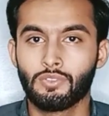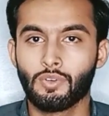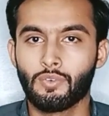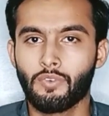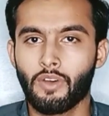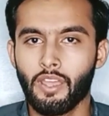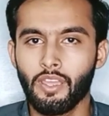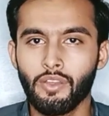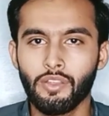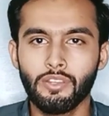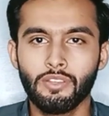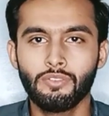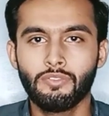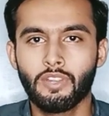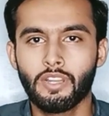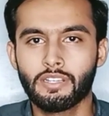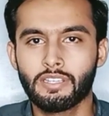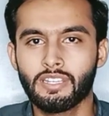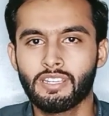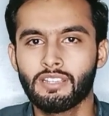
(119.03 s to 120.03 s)
So why are you
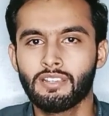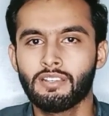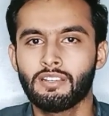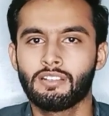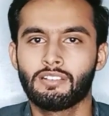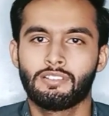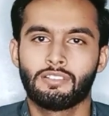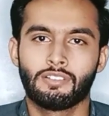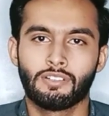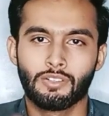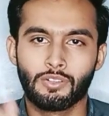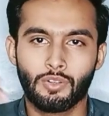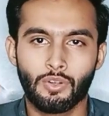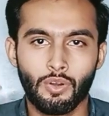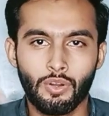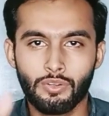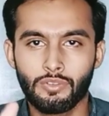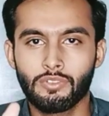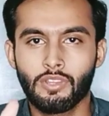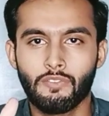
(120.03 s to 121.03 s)
waiting?
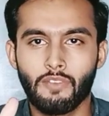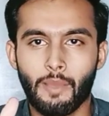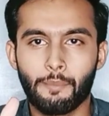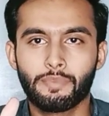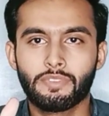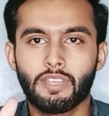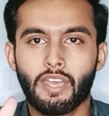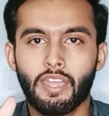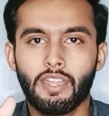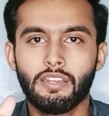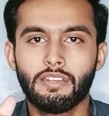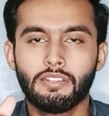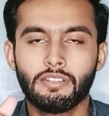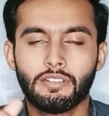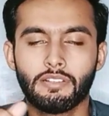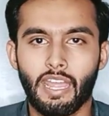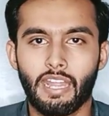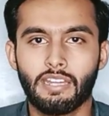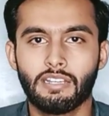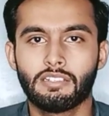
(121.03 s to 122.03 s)
Go to the website
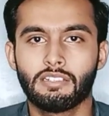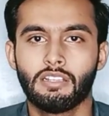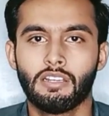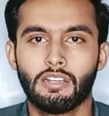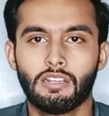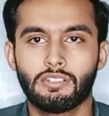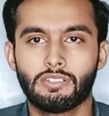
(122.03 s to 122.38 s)
and